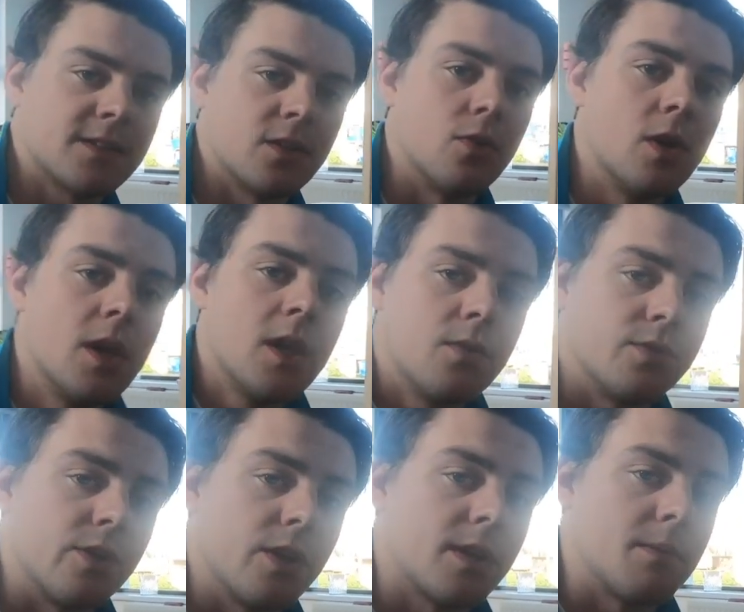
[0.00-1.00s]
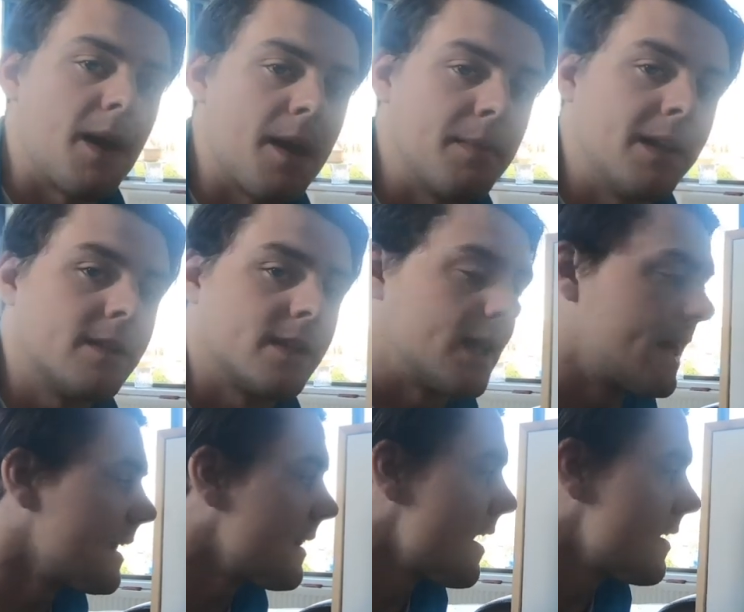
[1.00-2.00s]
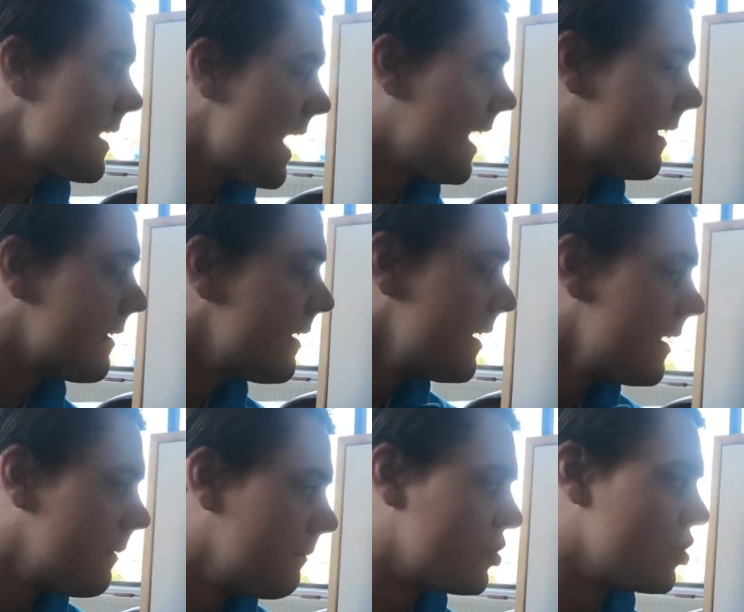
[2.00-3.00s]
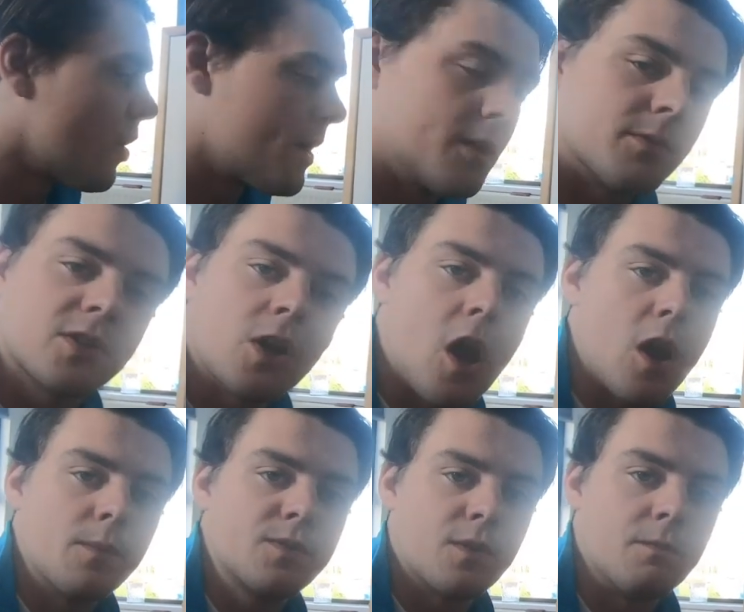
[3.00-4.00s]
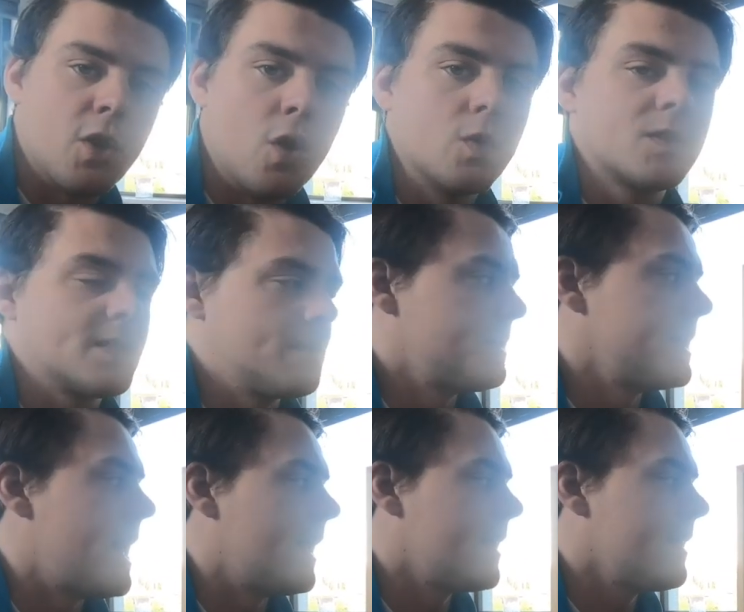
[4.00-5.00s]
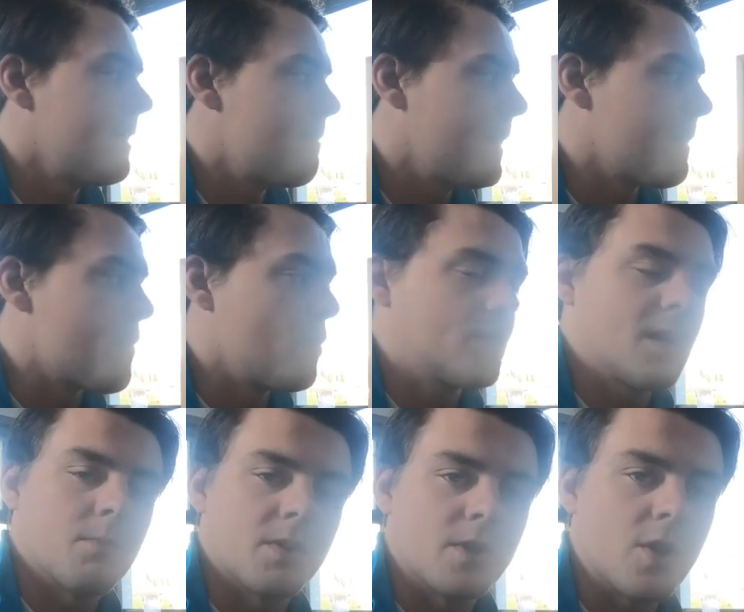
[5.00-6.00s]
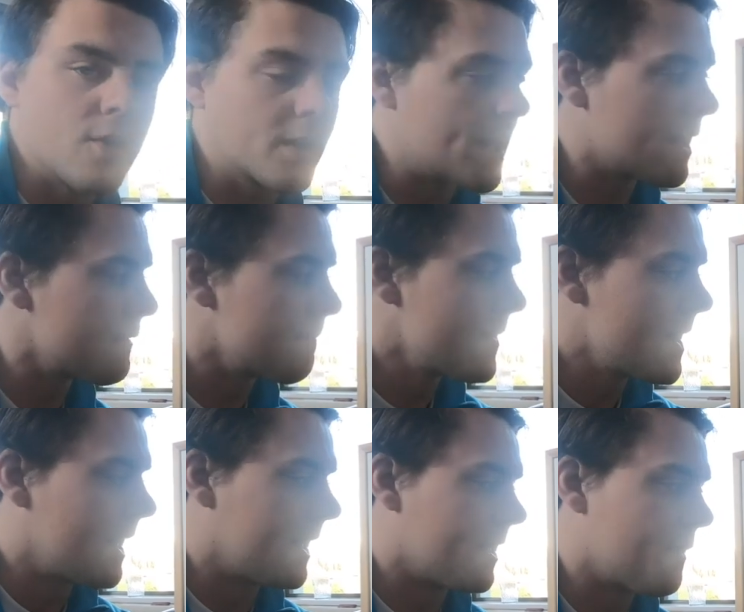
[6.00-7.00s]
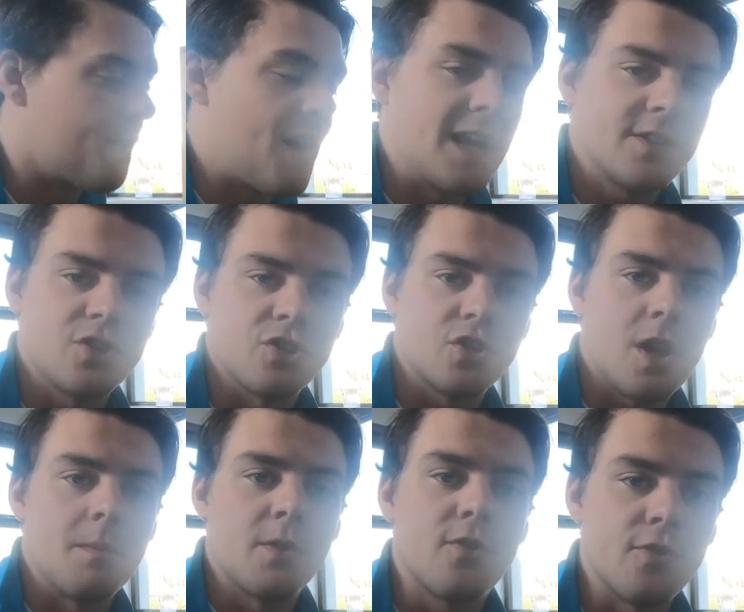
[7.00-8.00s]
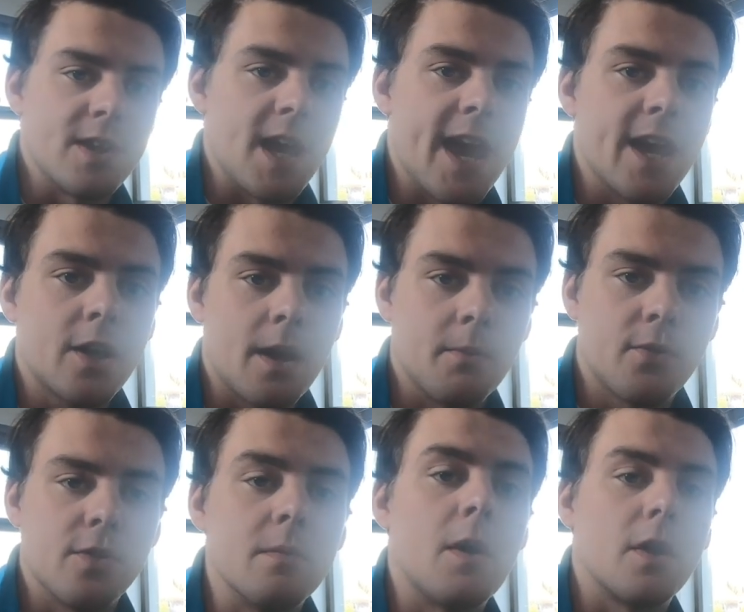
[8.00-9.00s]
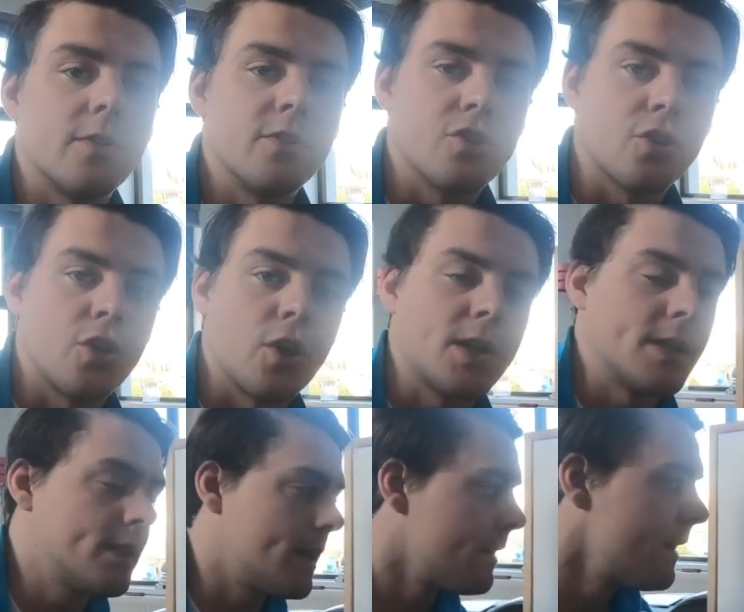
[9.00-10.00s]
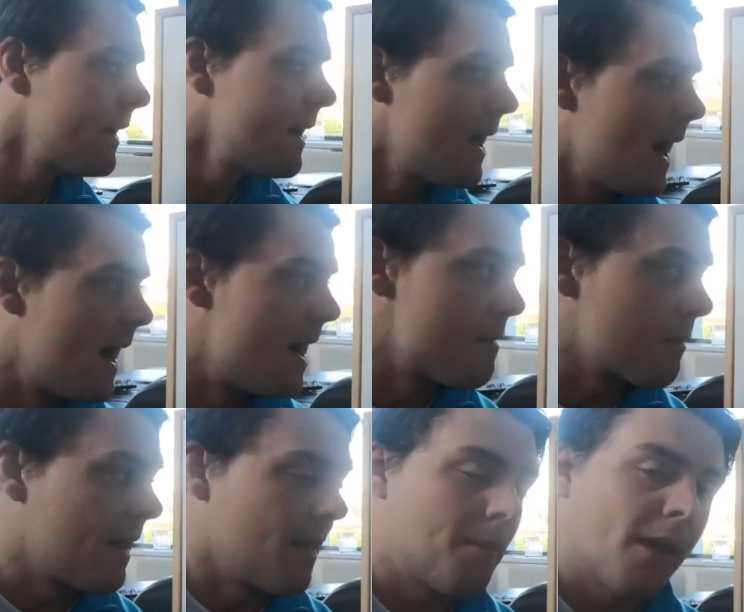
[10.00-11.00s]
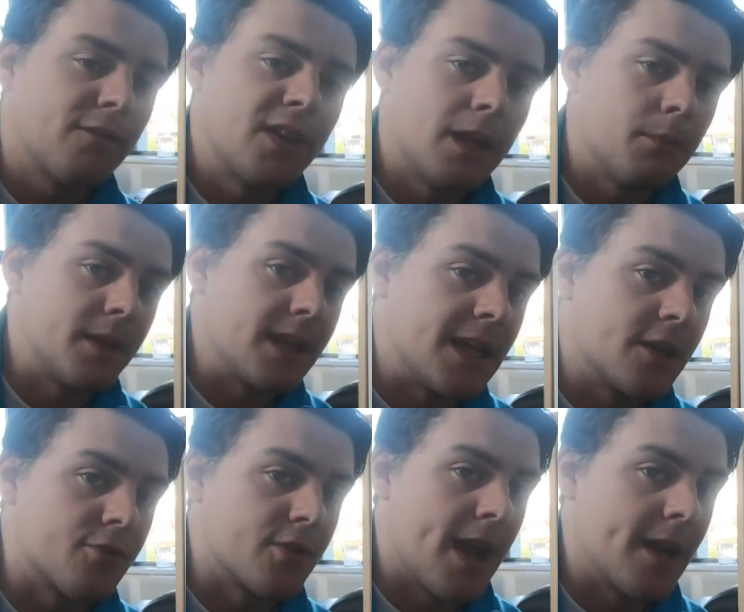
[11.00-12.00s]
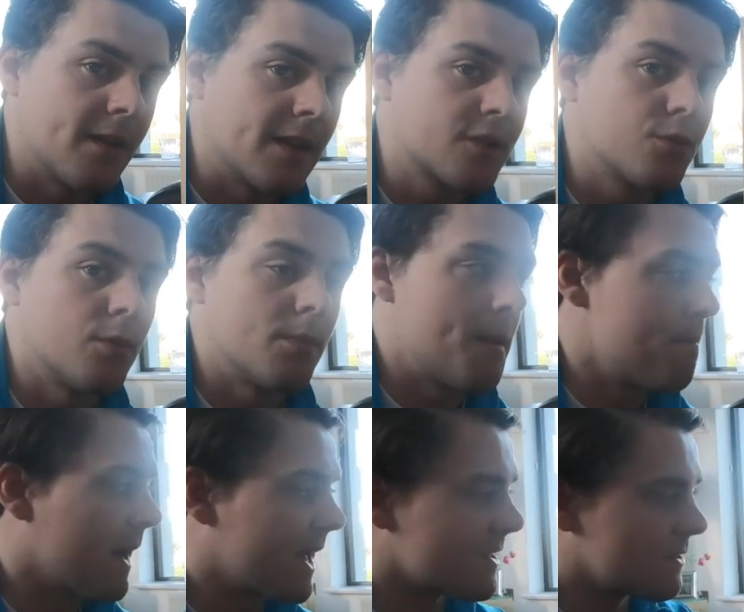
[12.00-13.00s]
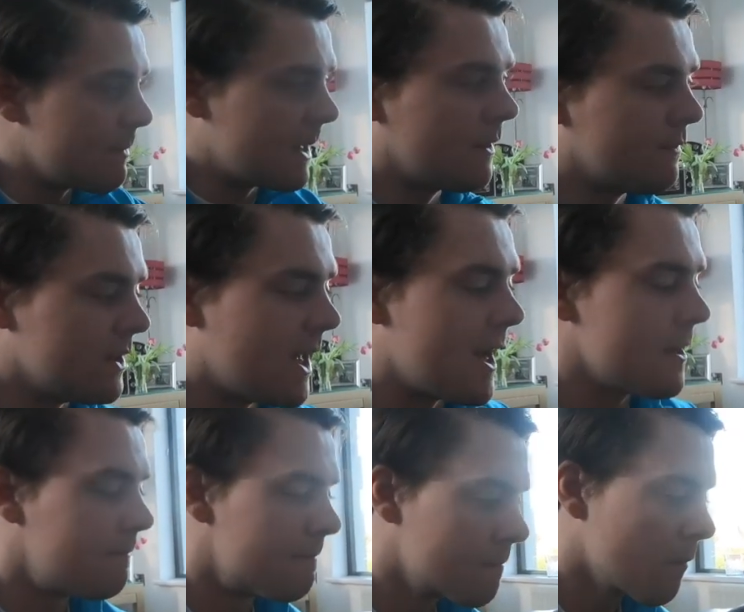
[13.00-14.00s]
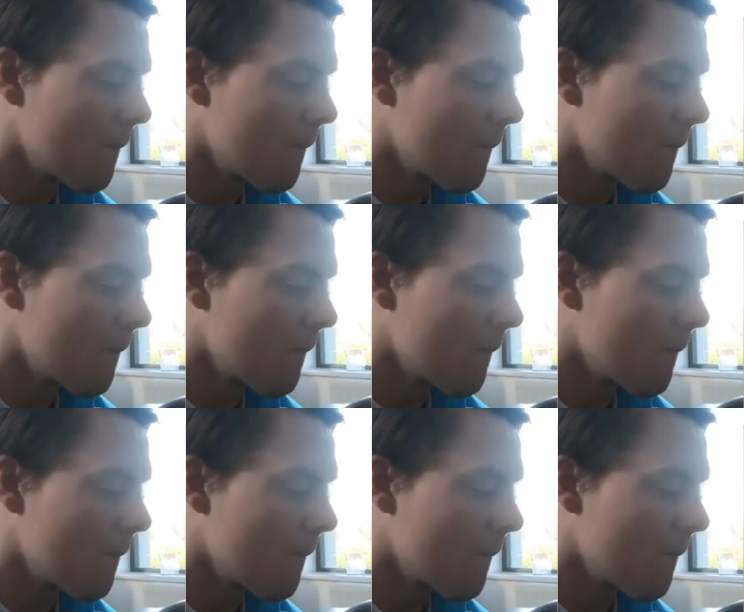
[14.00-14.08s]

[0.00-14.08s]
So when you're looking at my meal today, there you had majority was carbs from the oats and the banana, bit of protein with the turkey, and then the fats just coming through the egg, coming through the butter that you're cooking it in. And I'm having that about 8 or 9. That's going to be my biggest meal of the day.